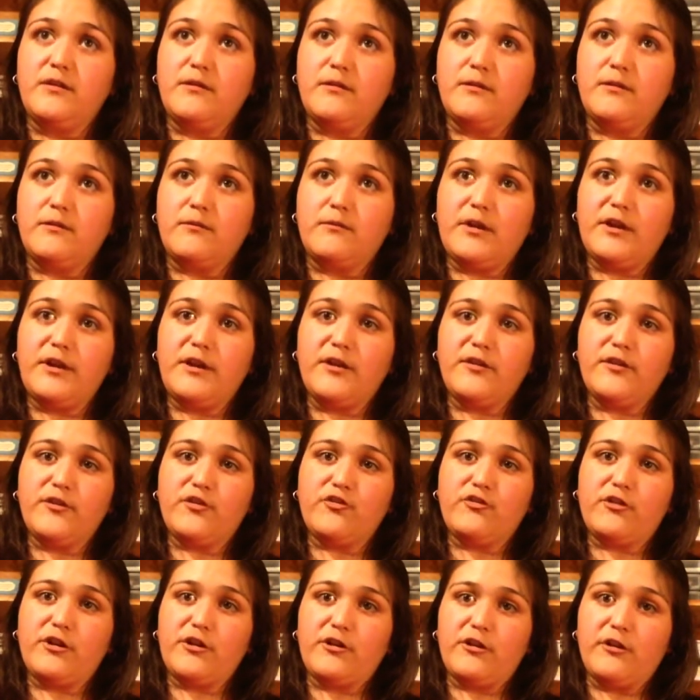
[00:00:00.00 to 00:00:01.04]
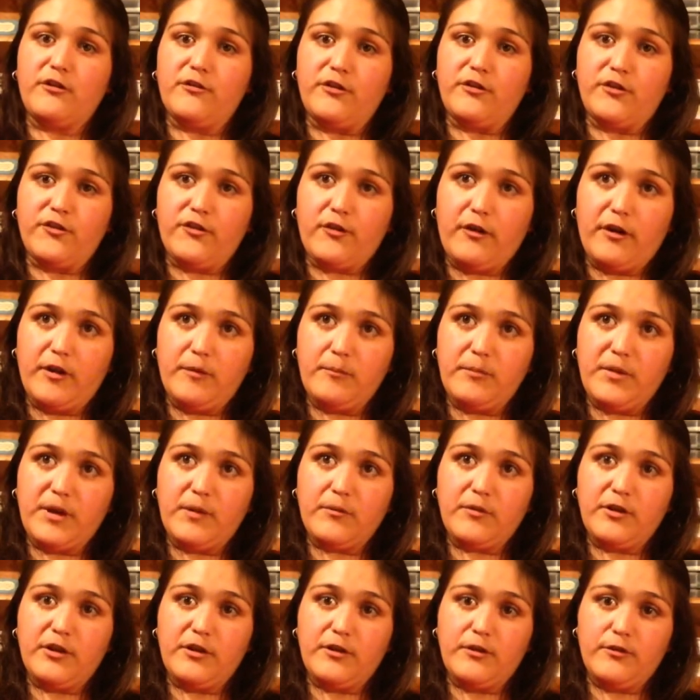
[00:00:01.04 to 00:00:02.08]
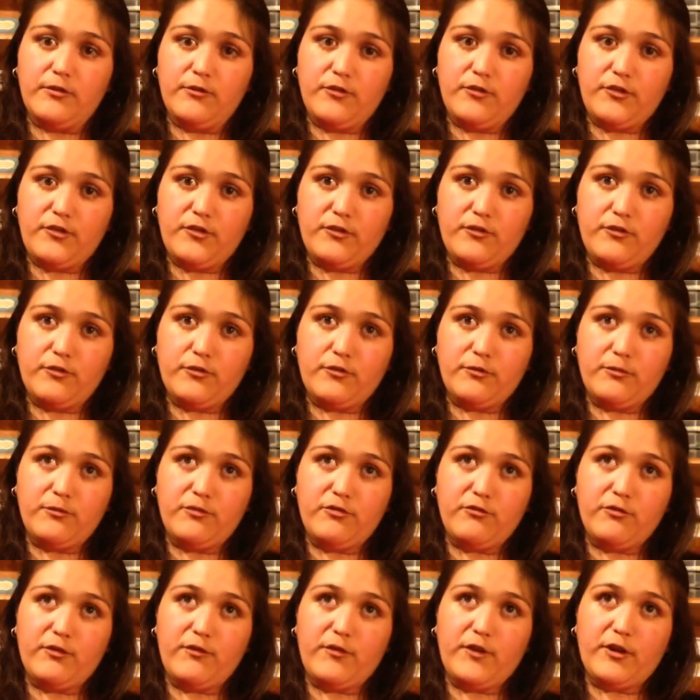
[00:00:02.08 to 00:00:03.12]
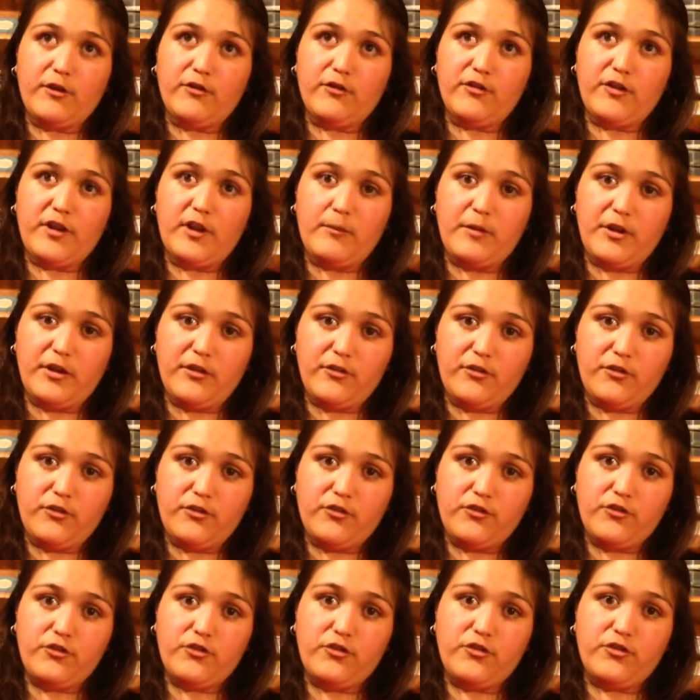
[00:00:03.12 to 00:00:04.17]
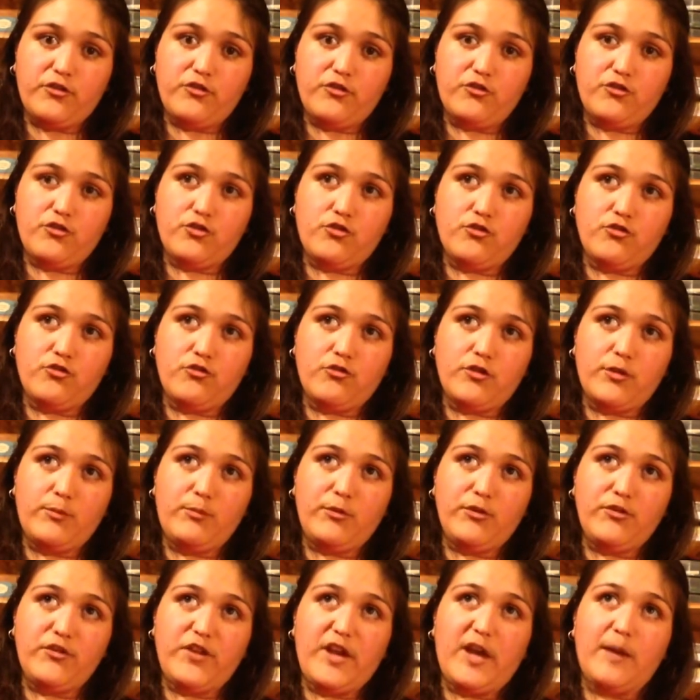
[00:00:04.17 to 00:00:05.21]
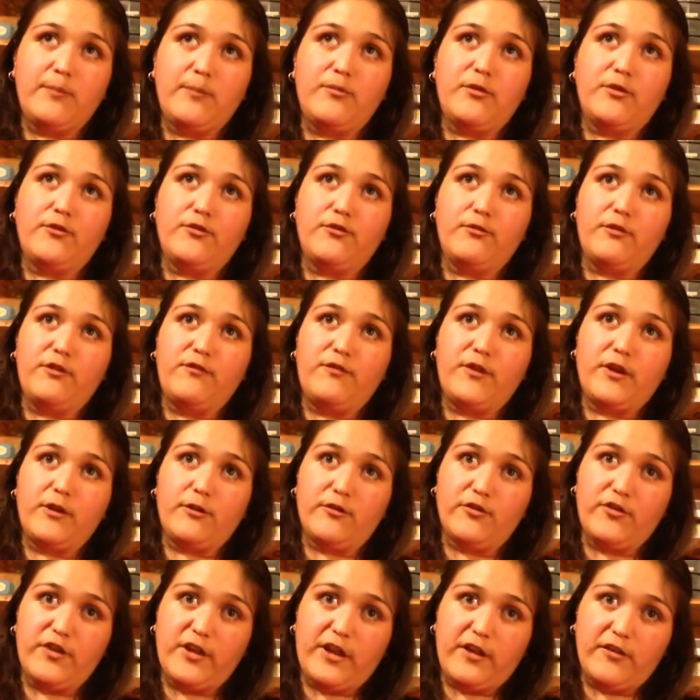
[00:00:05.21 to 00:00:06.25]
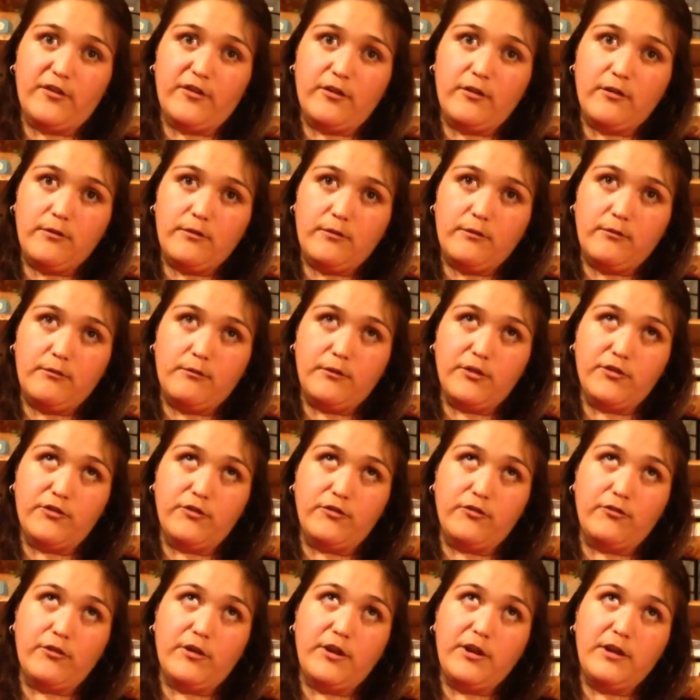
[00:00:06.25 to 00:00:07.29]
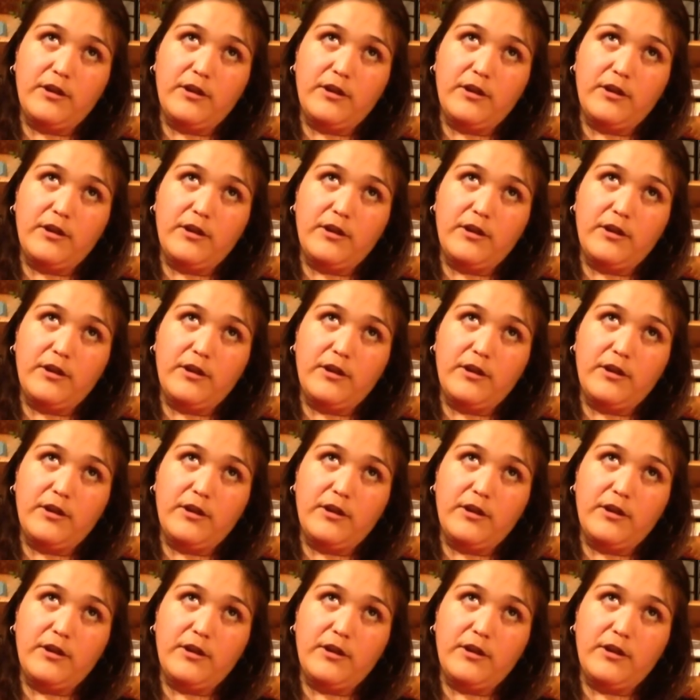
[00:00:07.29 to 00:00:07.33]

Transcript: right now the screen curtain is on, but I'm going to use 3 fingers, and I'm going to triple tap those 3 fingers together. 1, 2, 3.